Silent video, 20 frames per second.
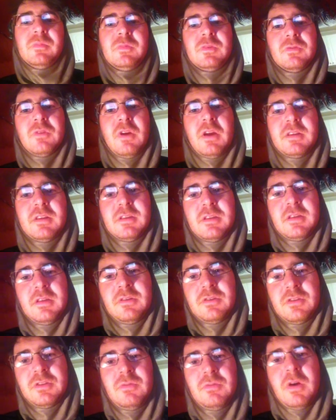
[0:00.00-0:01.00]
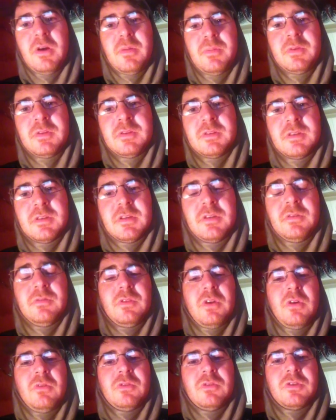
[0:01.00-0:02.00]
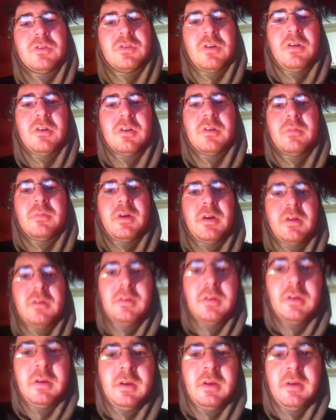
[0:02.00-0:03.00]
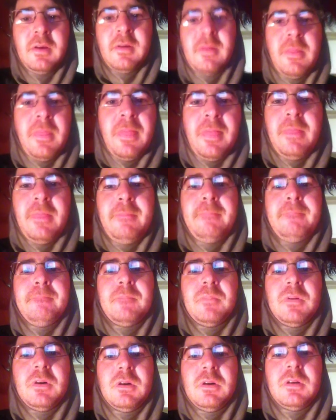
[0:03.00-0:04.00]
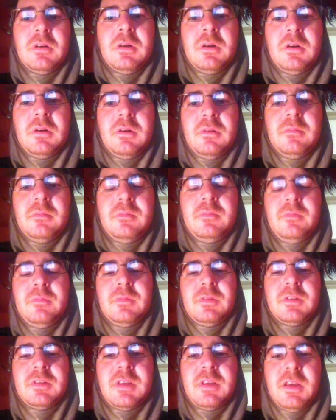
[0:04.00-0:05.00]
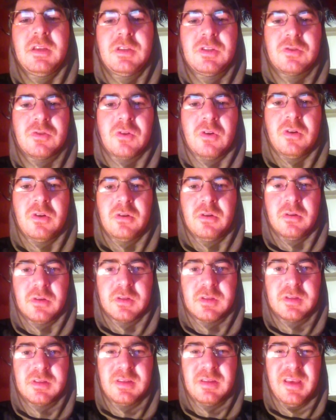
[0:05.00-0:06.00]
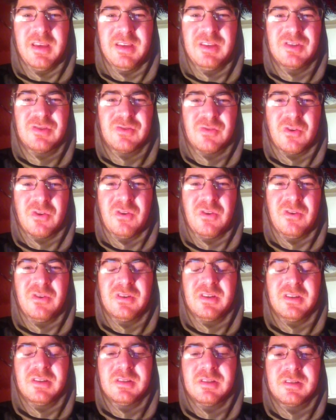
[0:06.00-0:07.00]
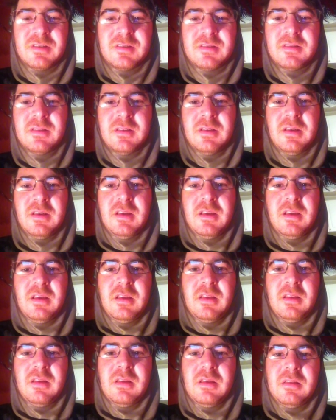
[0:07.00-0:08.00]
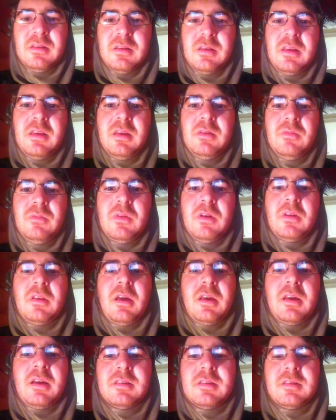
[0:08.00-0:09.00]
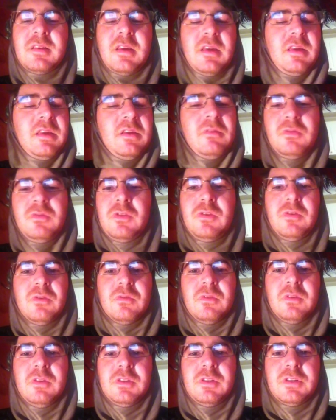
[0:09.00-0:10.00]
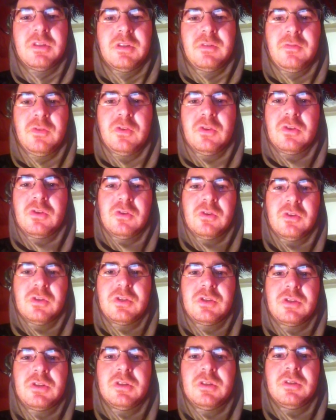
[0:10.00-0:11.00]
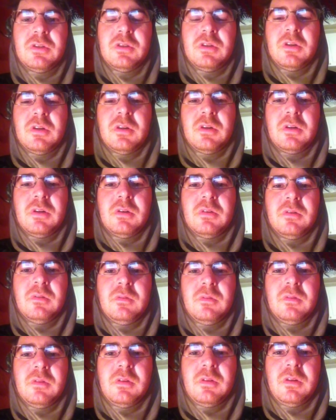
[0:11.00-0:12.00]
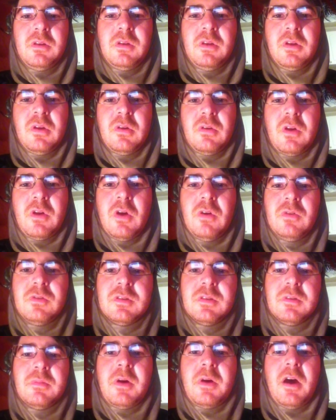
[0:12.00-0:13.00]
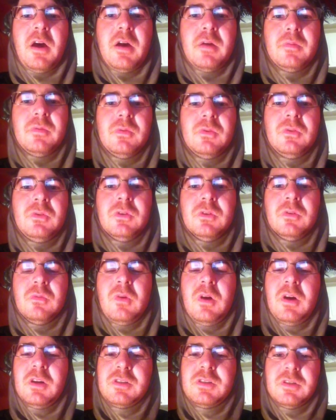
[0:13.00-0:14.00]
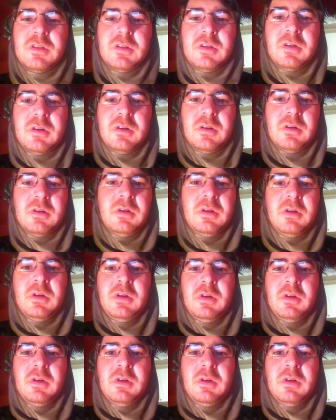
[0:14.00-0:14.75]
directed energy weapons, and he'll know what you're talking about. But stay strong. Stay strong and just get, like I say, get with your religion. If you're a Christian, you know, go to the Bible or watch a